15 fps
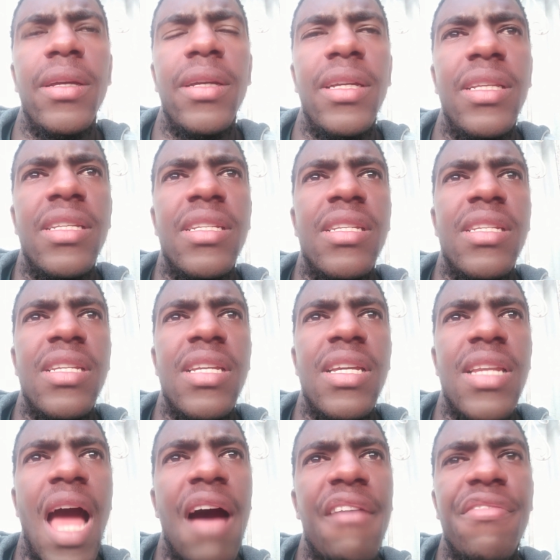
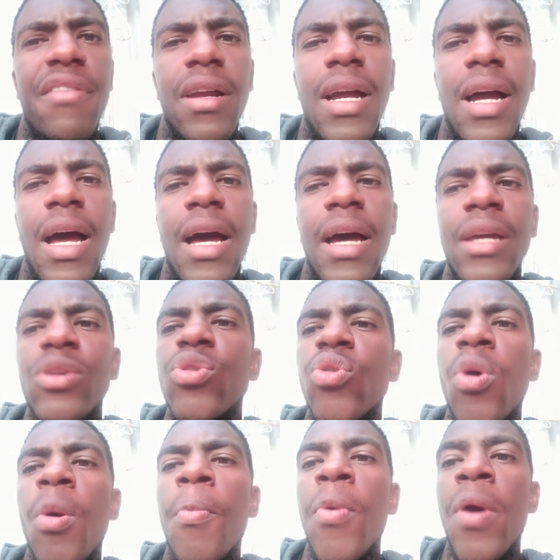in Africa,
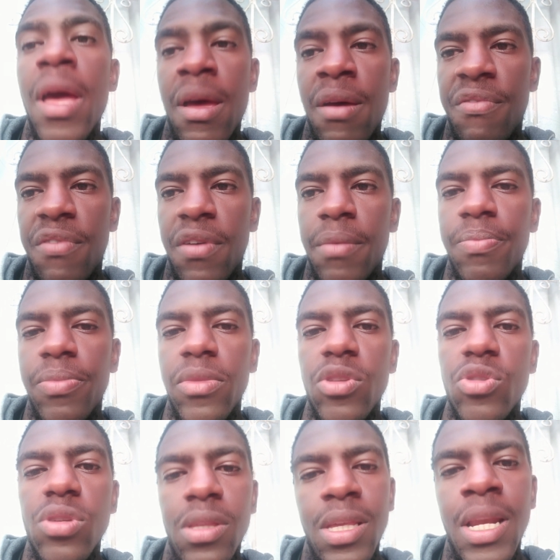Europe, wherever.
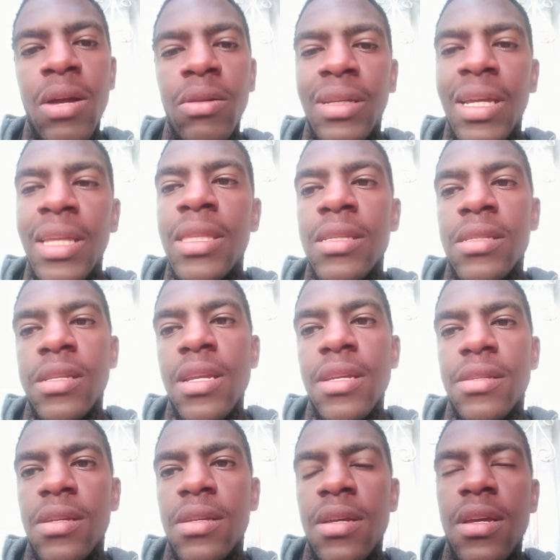So then I would get this
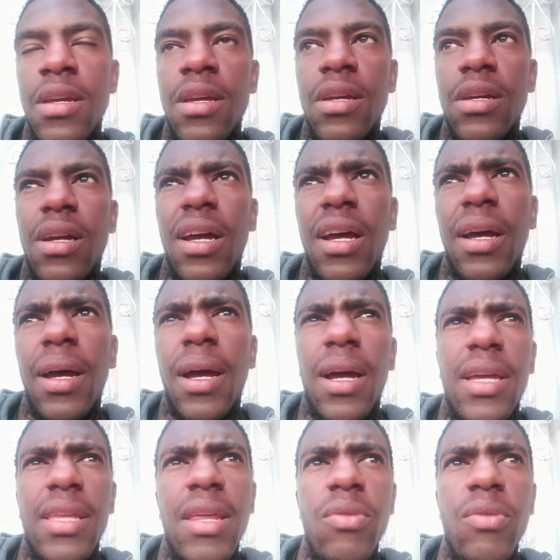list,
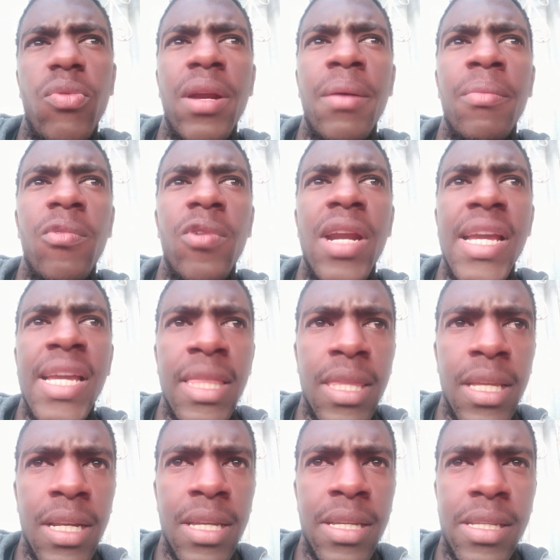and then when I get
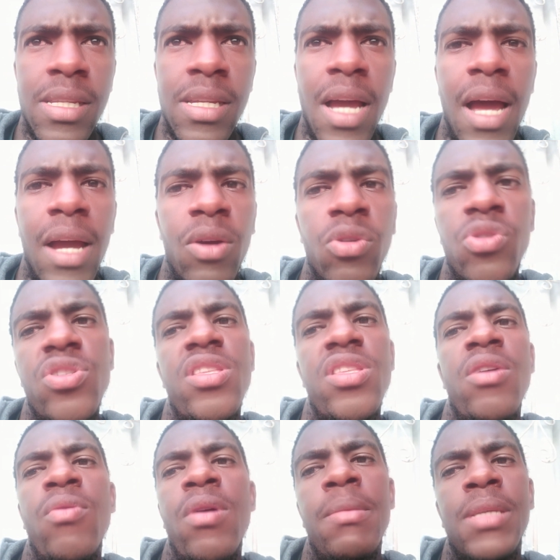the list, I go to
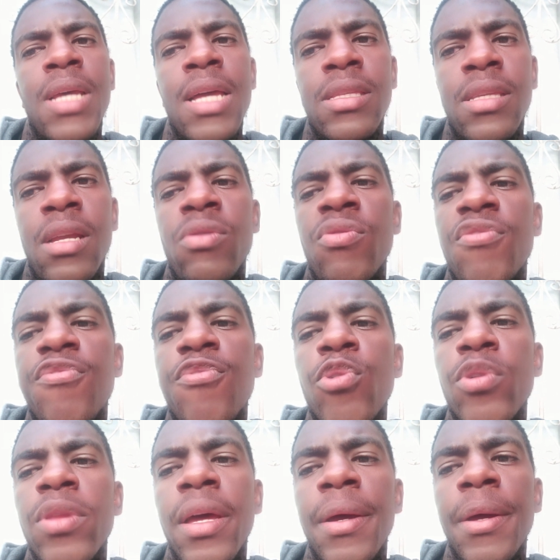their websites. I look
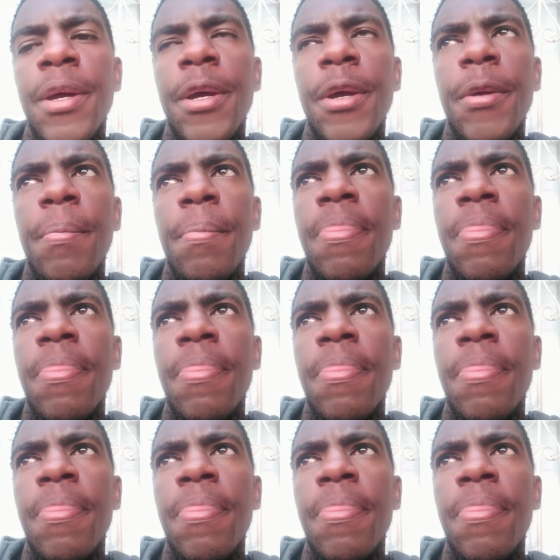for the